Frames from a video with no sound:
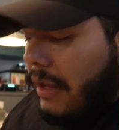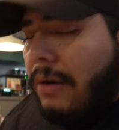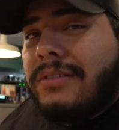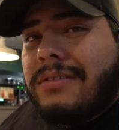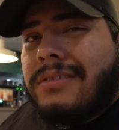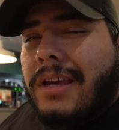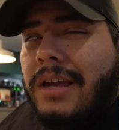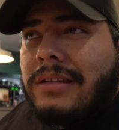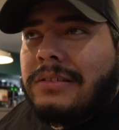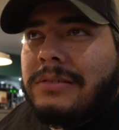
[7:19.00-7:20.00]
I would
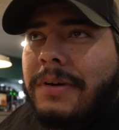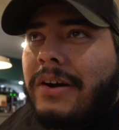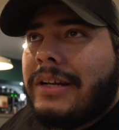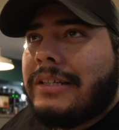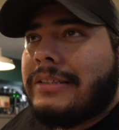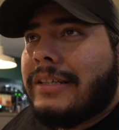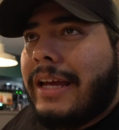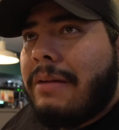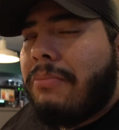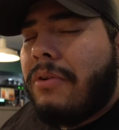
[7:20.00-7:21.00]
say it's about a
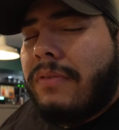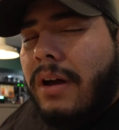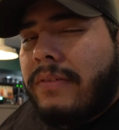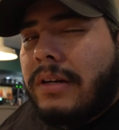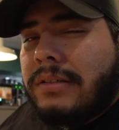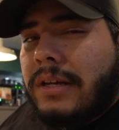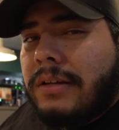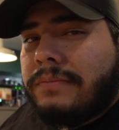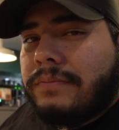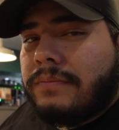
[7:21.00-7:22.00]
8.5 out of
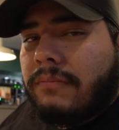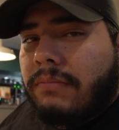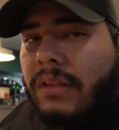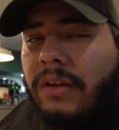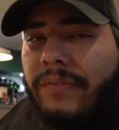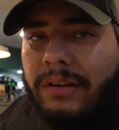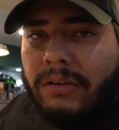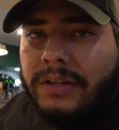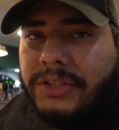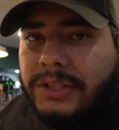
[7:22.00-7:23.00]
10. I've had a
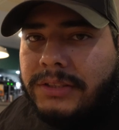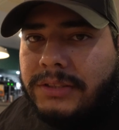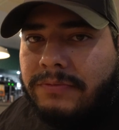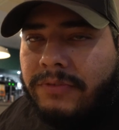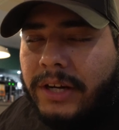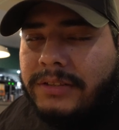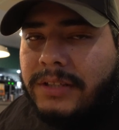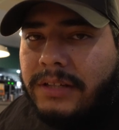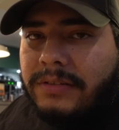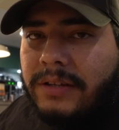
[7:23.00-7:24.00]
lot of chicken fried
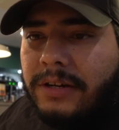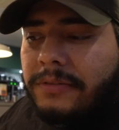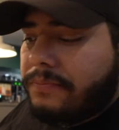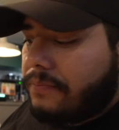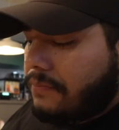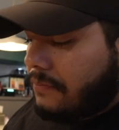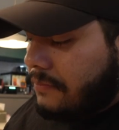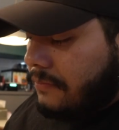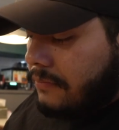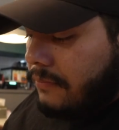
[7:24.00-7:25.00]
steaks here,
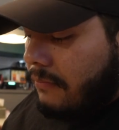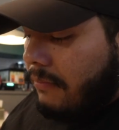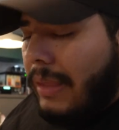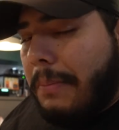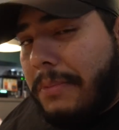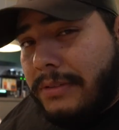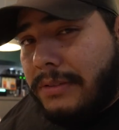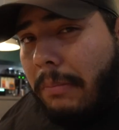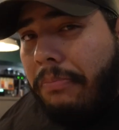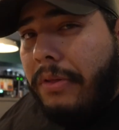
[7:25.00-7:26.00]
but
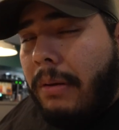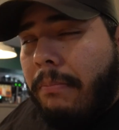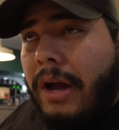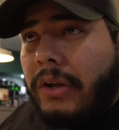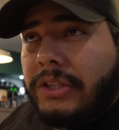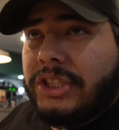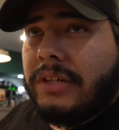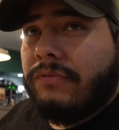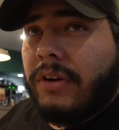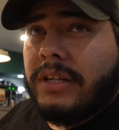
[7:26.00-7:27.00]
something about a
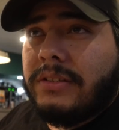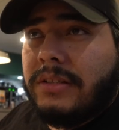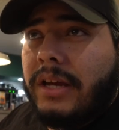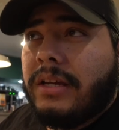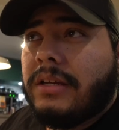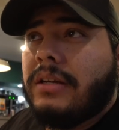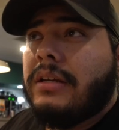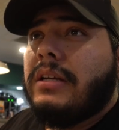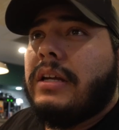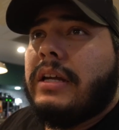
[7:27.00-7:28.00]
chicken fried steak
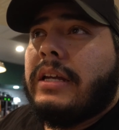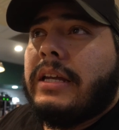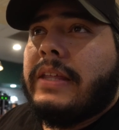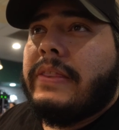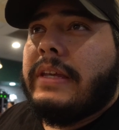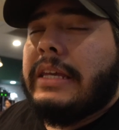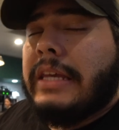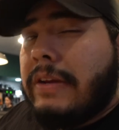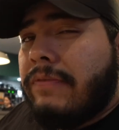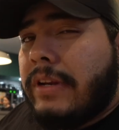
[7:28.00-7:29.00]
in the
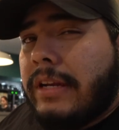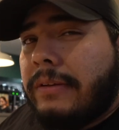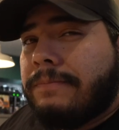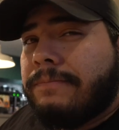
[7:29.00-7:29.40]
evening